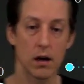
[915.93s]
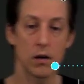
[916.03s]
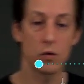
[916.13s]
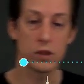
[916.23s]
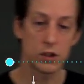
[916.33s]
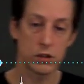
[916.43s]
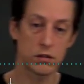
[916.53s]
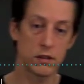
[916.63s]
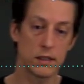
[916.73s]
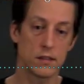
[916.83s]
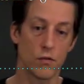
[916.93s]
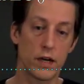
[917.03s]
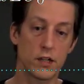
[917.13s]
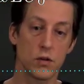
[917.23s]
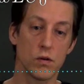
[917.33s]
which is the
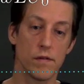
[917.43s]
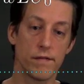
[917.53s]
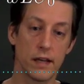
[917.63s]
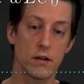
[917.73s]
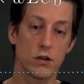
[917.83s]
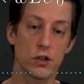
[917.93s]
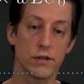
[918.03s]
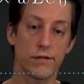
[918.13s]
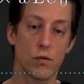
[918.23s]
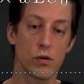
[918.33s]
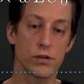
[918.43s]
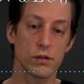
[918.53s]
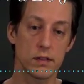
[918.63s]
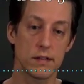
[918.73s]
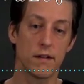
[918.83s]
ratio of inertia
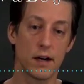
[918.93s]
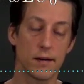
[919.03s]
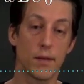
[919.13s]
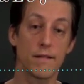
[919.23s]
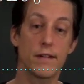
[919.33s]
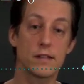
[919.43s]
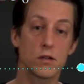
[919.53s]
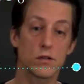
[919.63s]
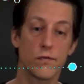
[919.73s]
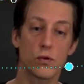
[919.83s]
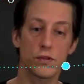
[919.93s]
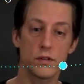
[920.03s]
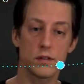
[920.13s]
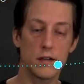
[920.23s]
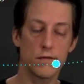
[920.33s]
force divided by viscous
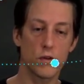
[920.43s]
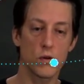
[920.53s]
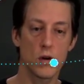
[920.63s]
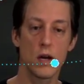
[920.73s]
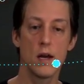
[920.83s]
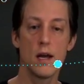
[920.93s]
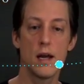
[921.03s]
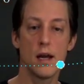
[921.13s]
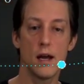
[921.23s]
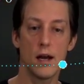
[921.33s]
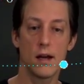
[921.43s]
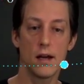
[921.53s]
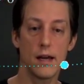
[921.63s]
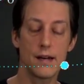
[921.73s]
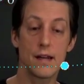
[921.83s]
forces in the flow,
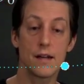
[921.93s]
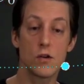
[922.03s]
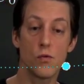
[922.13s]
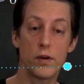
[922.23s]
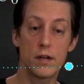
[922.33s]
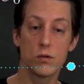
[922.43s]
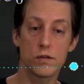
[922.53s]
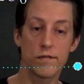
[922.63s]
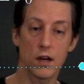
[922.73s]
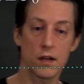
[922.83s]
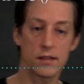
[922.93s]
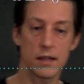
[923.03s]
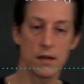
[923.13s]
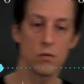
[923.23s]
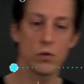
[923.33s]
and then the reduced
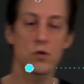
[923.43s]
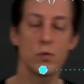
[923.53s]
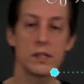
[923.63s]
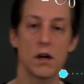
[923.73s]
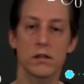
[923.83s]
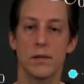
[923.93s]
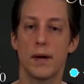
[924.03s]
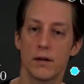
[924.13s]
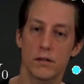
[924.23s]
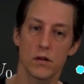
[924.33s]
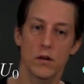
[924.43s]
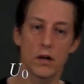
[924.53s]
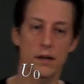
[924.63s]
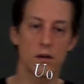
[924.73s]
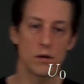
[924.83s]
velocity, which we talked about
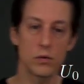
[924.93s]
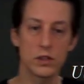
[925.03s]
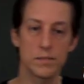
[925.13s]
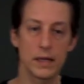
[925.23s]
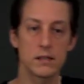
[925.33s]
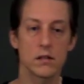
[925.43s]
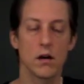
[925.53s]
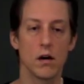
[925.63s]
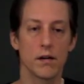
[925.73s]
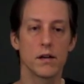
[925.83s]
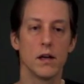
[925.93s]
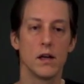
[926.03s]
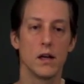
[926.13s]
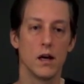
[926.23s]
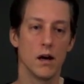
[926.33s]
earlier, which is based on
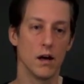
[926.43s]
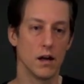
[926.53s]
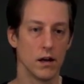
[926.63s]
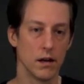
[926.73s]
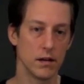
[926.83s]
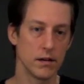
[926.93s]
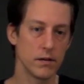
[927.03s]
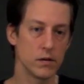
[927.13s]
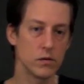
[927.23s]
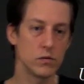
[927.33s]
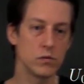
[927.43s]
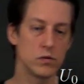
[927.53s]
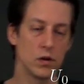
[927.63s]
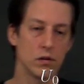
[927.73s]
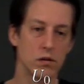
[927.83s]

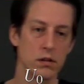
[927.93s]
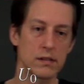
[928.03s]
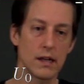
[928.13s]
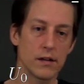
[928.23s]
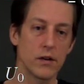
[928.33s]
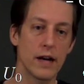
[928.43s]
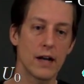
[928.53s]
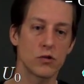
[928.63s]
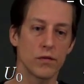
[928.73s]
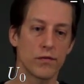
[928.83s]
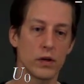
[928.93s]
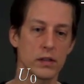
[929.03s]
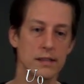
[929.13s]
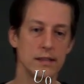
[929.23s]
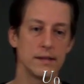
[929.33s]
the cylinder natural
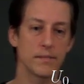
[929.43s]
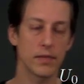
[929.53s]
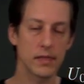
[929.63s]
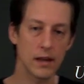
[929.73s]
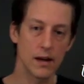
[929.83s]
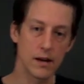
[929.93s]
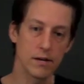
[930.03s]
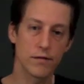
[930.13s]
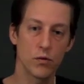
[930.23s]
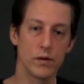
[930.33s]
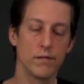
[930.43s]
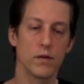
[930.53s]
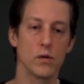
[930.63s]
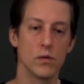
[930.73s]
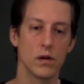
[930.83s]
frequency and the fluid
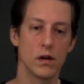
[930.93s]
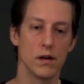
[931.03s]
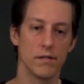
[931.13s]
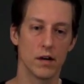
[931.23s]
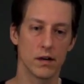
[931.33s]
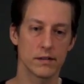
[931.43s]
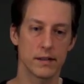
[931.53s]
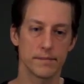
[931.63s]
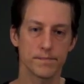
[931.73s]
flow velocity.